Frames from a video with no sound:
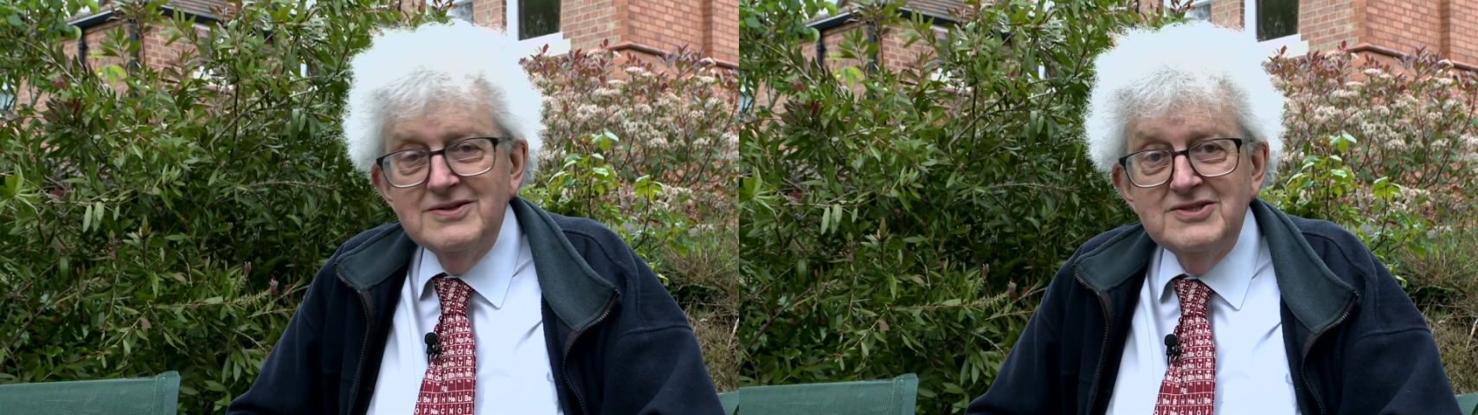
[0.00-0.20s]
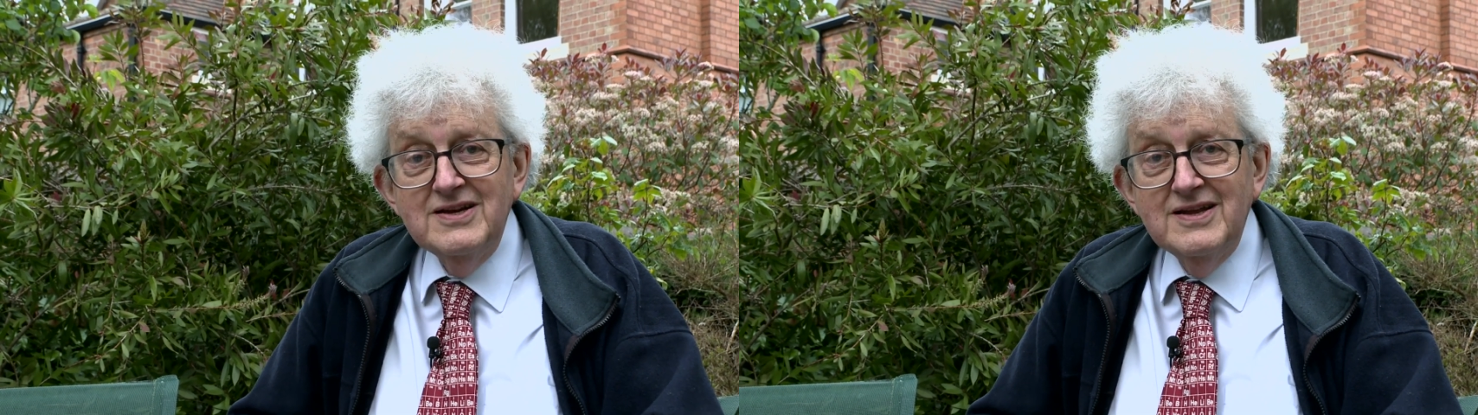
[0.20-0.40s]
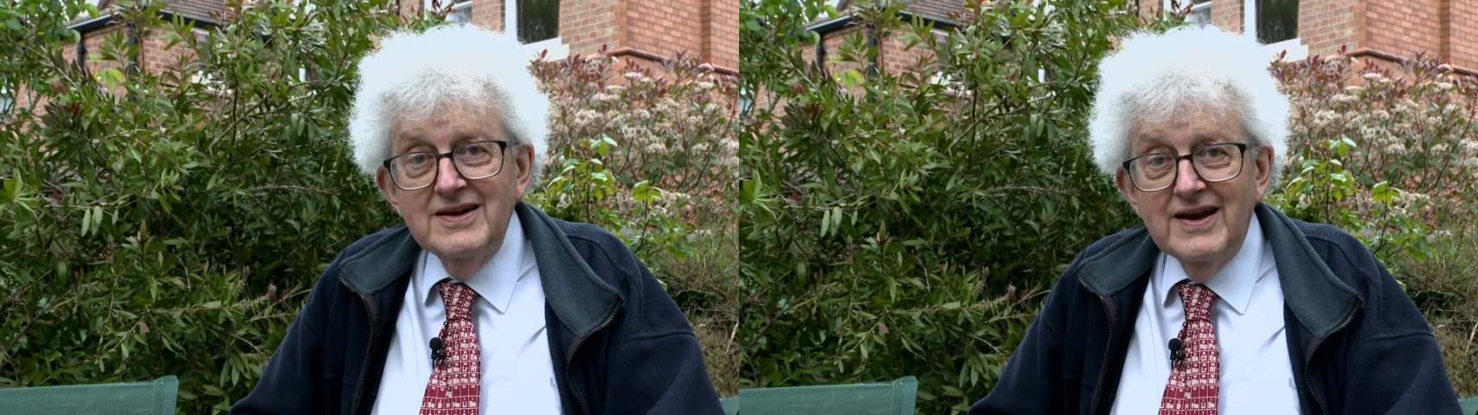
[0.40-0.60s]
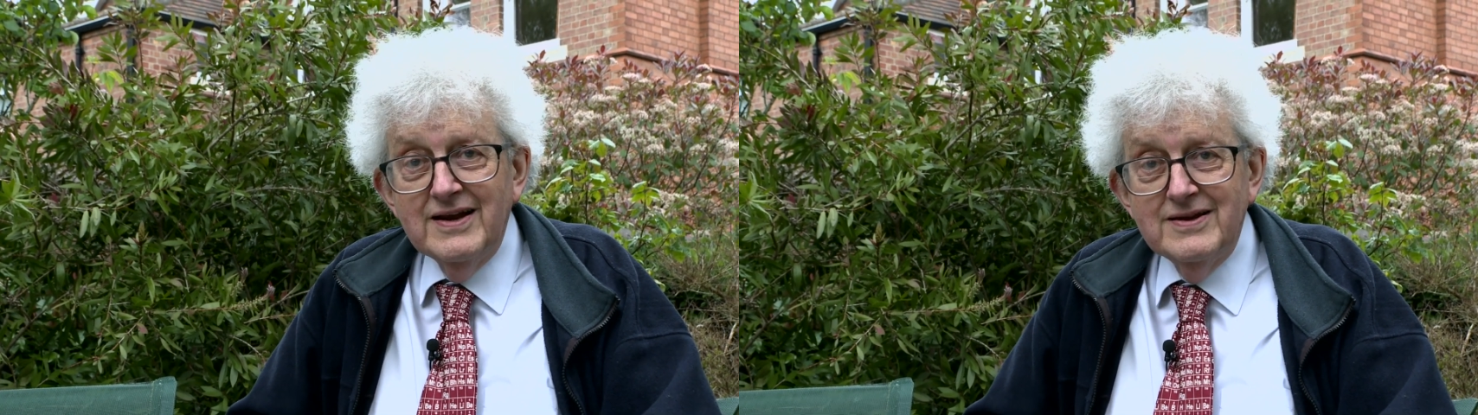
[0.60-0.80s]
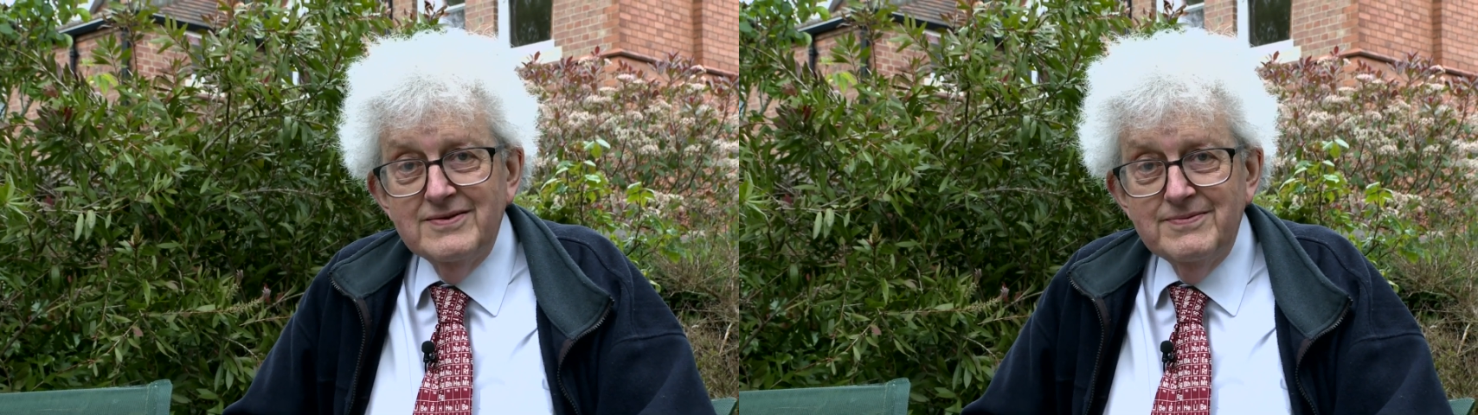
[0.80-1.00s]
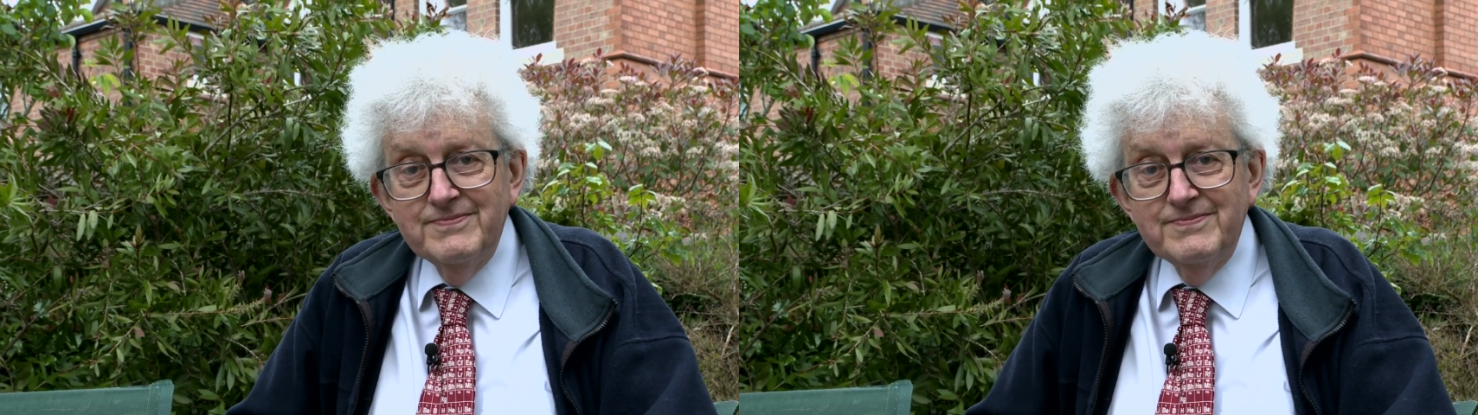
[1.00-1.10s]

chicken legs.